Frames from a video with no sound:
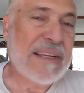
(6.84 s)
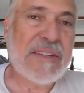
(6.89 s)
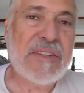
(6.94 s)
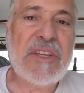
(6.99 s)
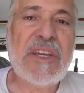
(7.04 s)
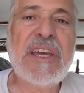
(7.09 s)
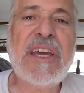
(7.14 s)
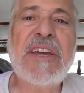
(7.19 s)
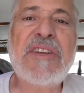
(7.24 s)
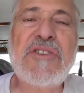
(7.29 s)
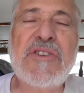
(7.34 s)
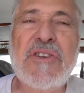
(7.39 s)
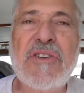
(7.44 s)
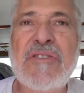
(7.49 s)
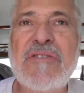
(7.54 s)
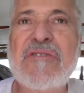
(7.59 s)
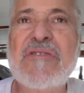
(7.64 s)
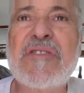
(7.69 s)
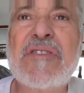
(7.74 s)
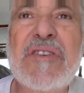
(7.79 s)
The
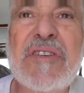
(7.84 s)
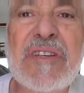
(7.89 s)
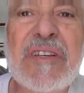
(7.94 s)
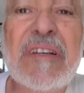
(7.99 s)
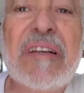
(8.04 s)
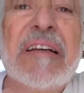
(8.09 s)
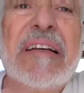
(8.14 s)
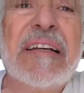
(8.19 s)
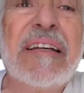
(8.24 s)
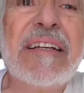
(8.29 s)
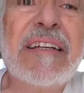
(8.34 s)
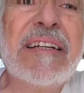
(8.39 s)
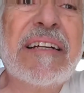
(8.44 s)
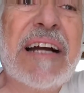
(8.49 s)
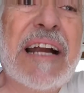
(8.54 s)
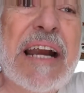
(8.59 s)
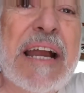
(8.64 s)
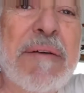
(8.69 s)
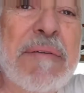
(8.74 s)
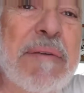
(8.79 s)
engines
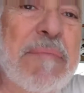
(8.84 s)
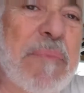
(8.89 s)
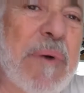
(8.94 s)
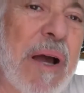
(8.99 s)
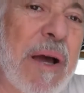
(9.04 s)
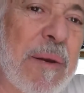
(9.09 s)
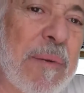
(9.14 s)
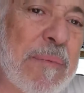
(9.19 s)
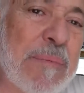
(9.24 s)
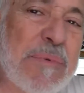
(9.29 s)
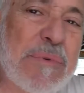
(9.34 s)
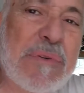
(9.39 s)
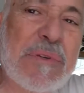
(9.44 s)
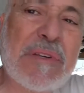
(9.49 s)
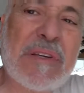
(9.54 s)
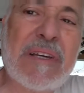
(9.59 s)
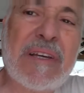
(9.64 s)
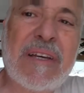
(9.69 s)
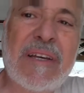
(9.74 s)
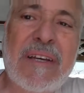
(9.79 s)
are having problems.
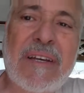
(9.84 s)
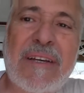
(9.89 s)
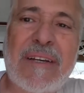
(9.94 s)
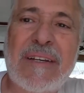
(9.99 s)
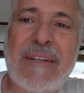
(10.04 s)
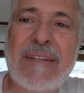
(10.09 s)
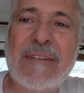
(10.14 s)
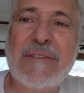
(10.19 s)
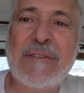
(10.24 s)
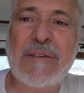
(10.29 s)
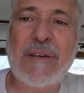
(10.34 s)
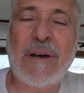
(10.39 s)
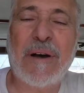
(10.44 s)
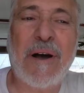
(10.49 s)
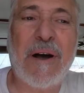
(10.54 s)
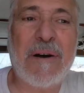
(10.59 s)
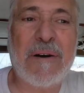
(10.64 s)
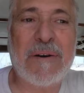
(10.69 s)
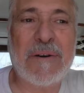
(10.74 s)
So,